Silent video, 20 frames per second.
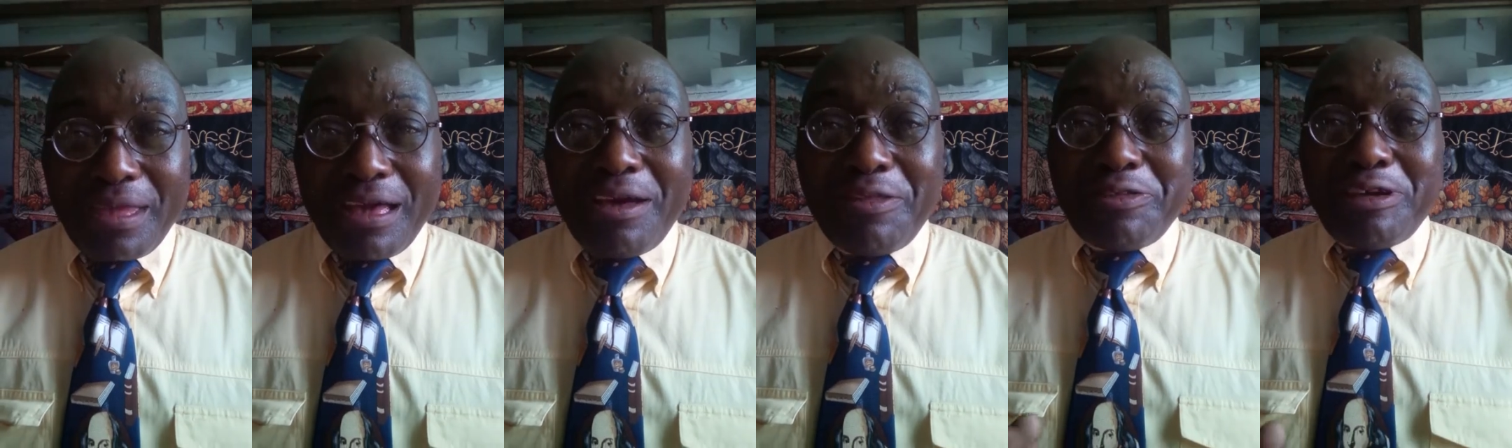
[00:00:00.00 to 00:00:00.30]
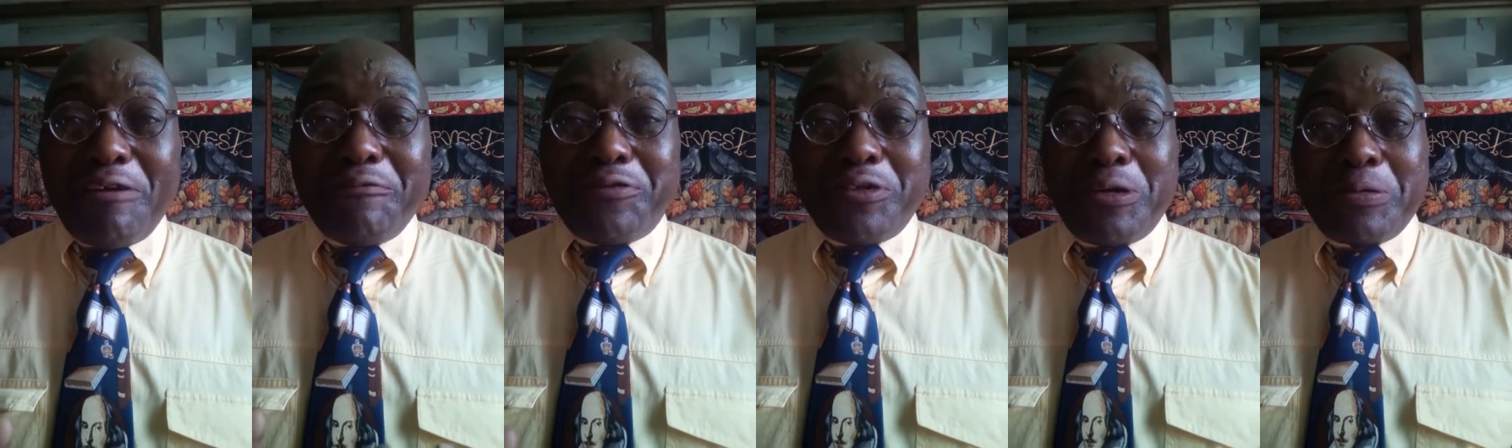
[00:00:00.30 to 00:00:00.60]
And
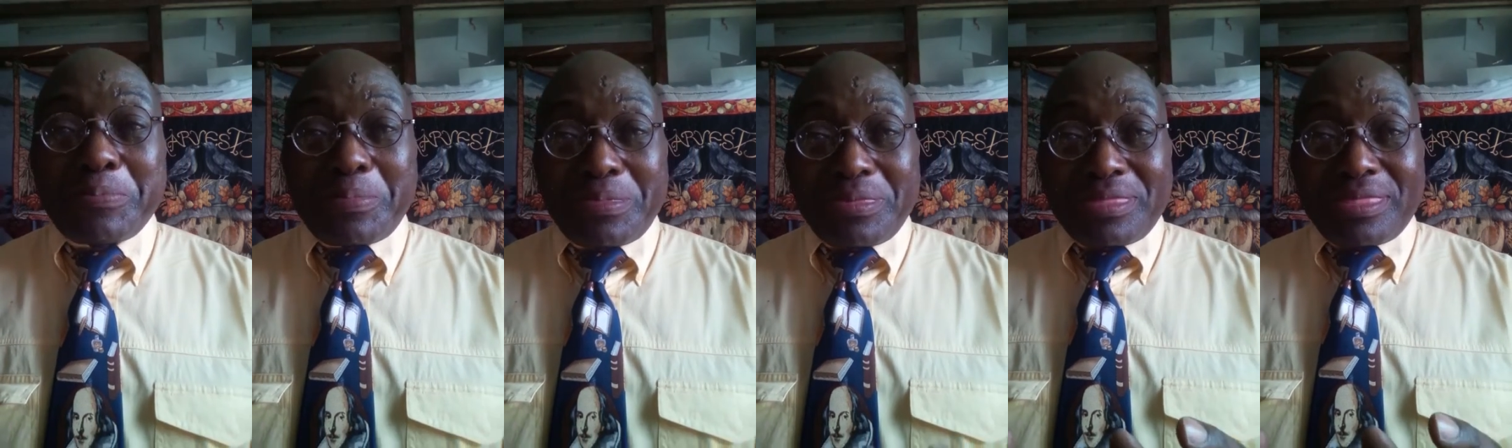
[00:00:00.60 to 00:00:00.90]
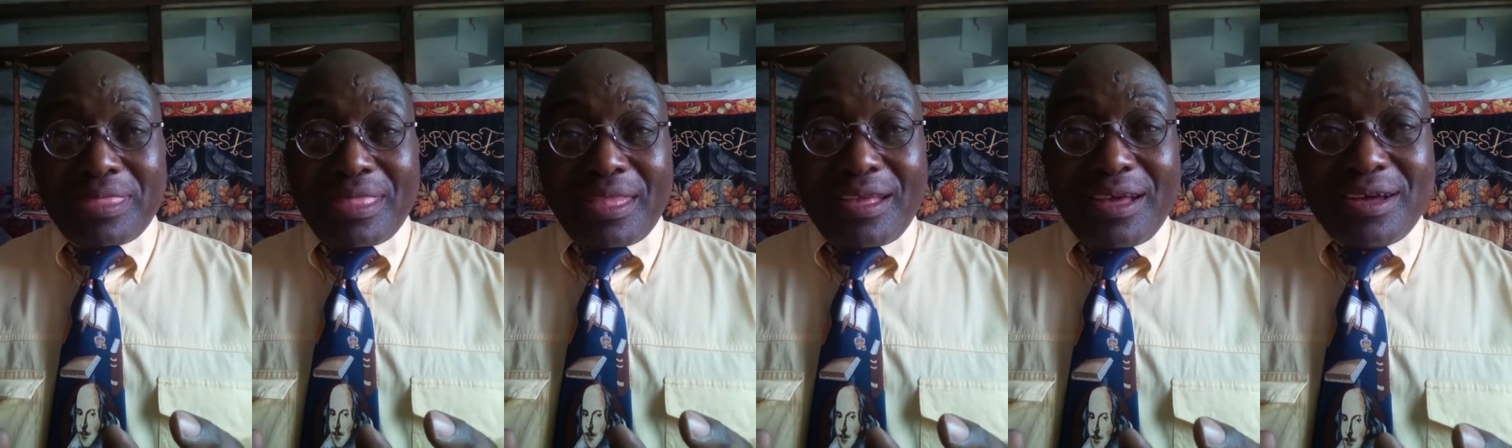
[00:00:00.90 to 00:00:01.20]
therefore,
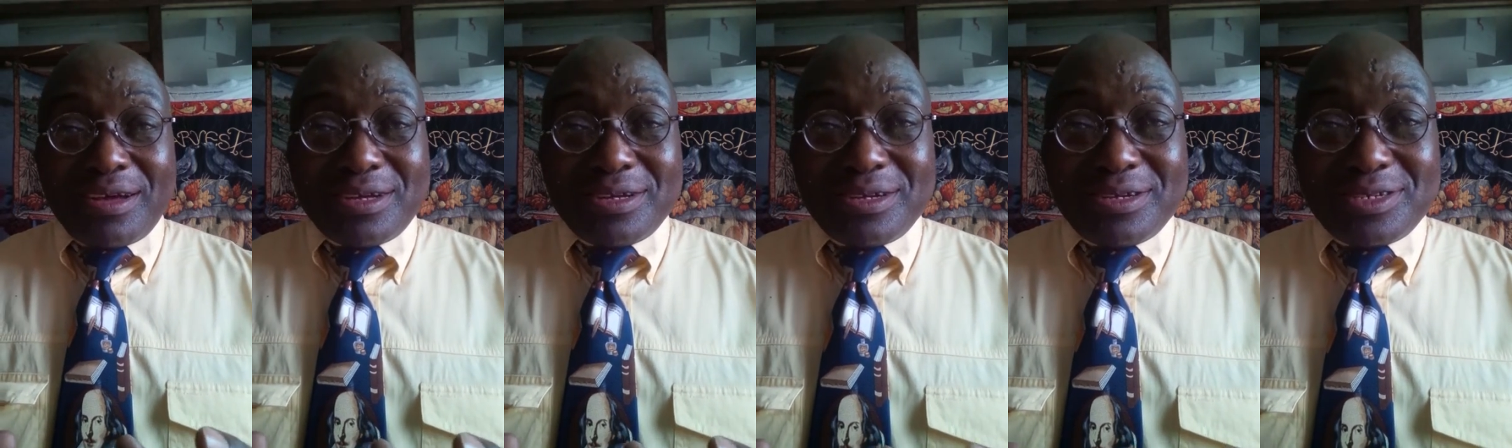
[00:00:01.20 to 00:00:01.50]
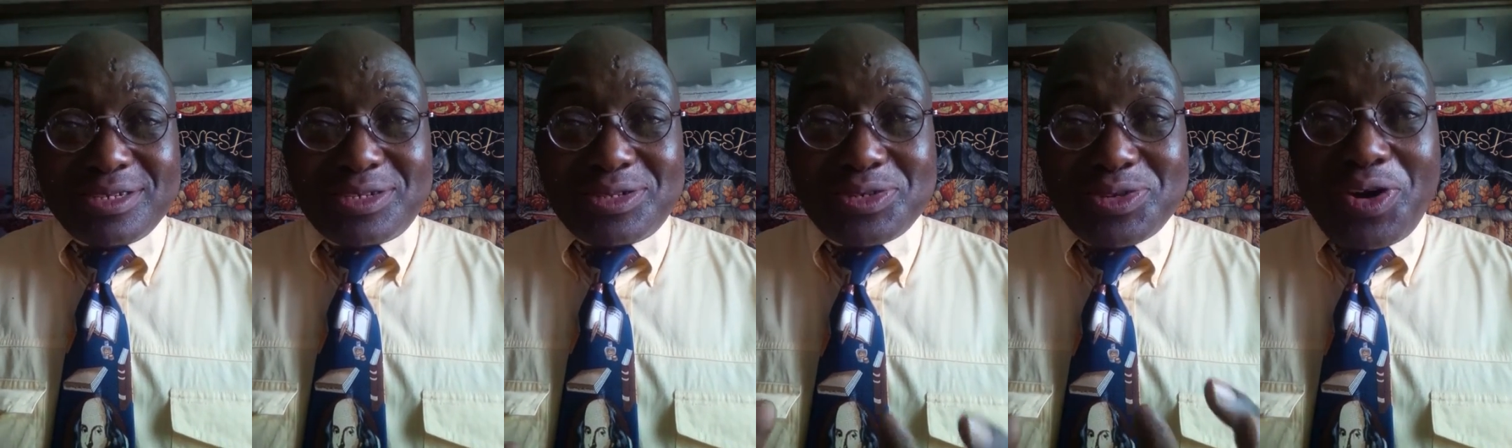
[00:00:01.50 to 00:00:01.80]

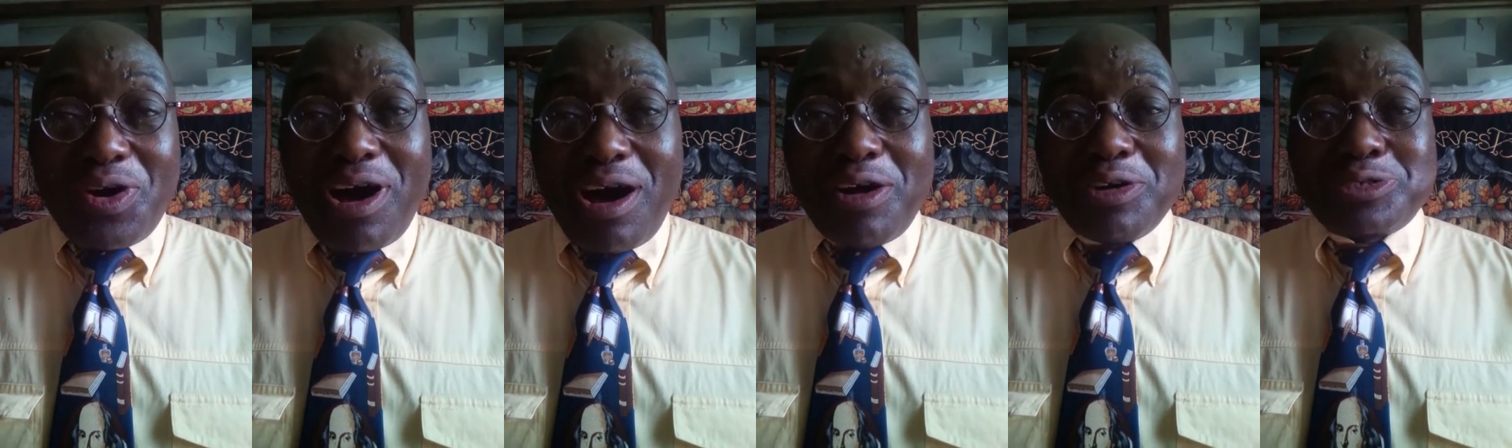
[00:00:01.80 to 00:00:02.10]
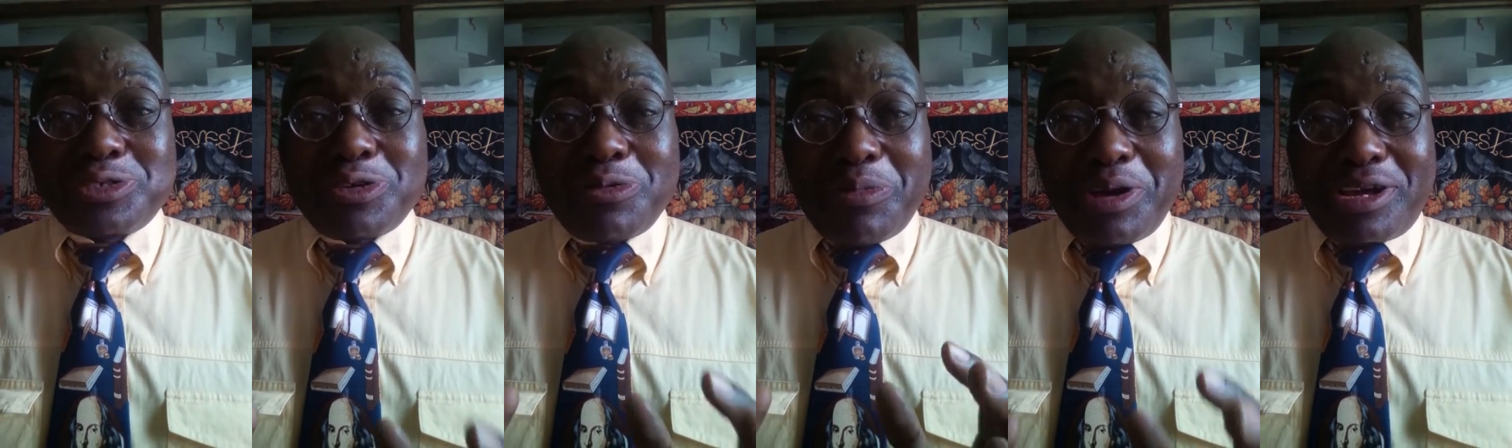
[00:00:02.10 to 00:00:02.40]
to know how
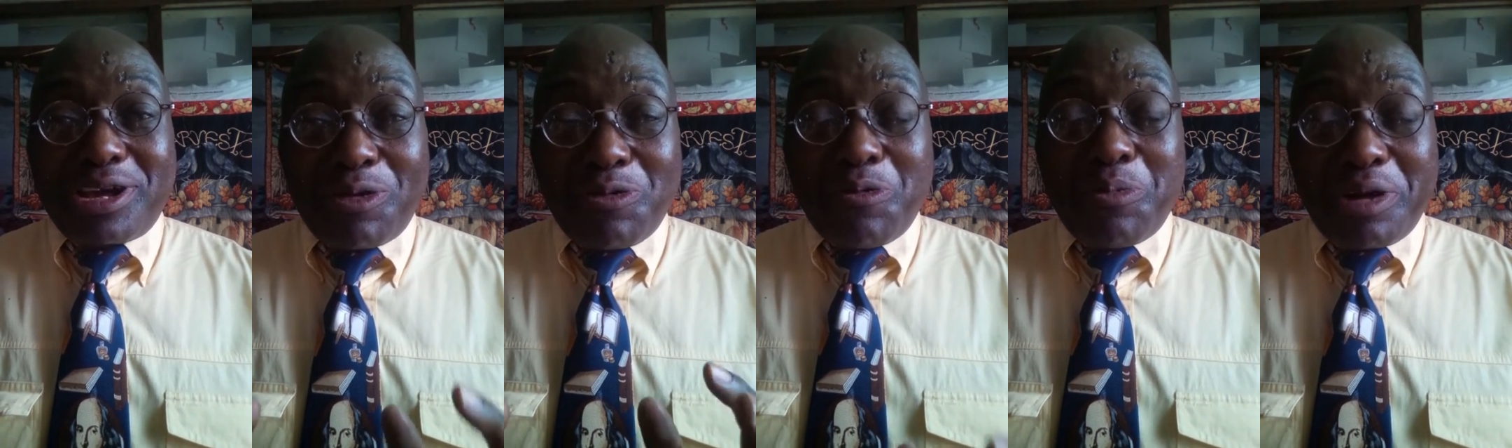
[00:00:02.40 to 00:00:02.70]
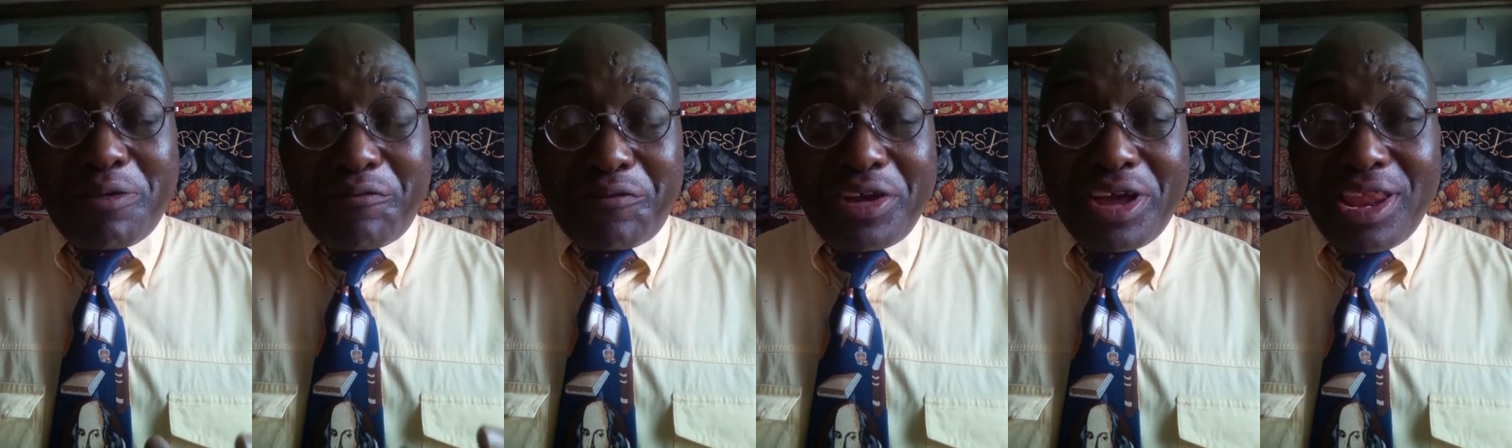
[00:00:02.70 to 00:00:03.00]
to make a
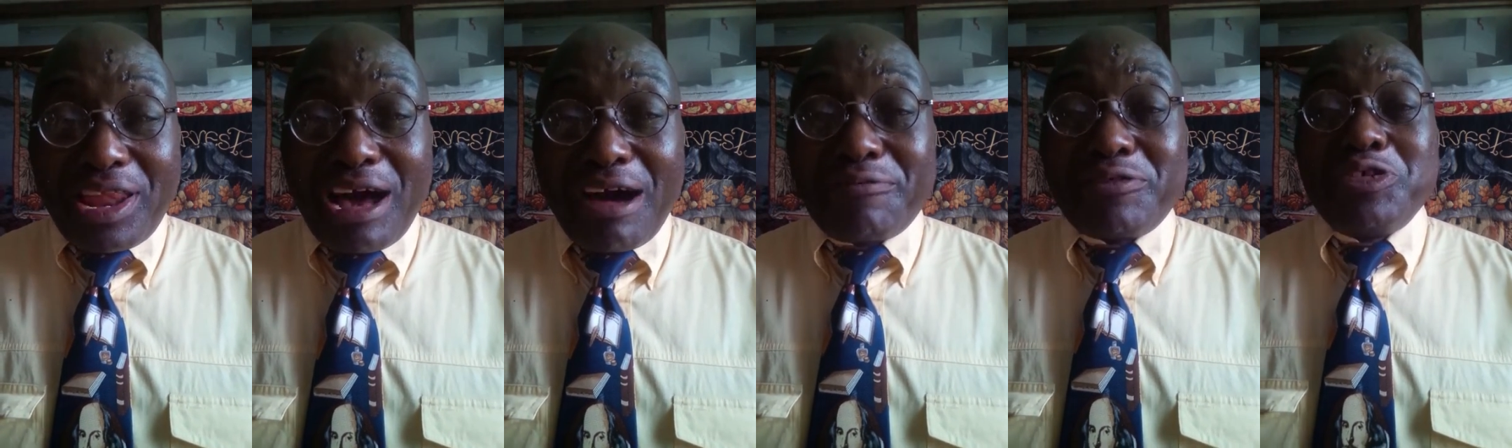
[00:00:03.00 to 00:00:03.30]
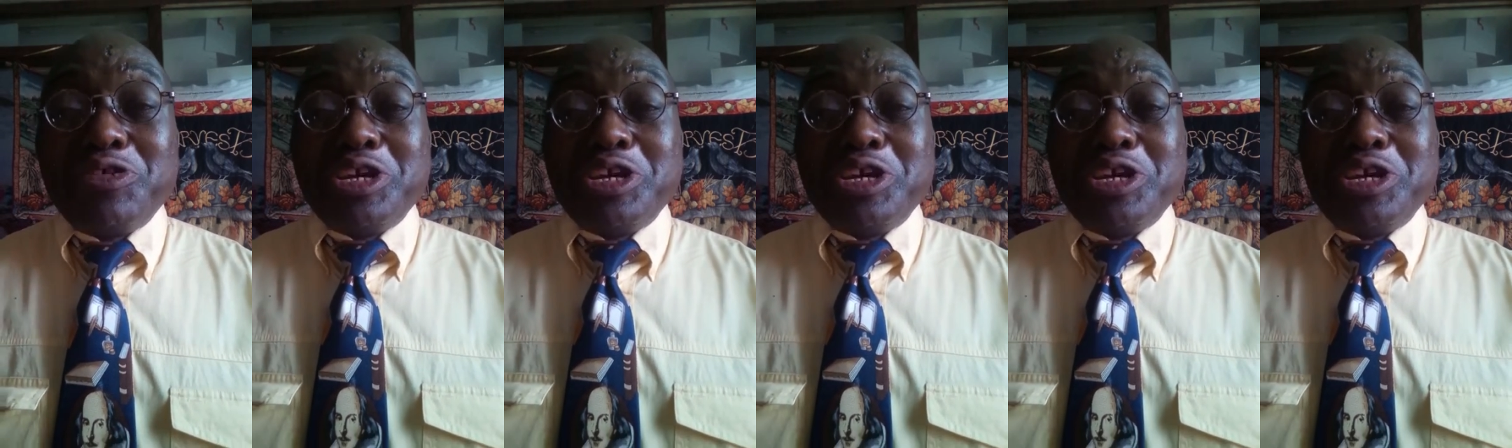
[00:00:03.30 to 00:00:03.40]
woman feel loved,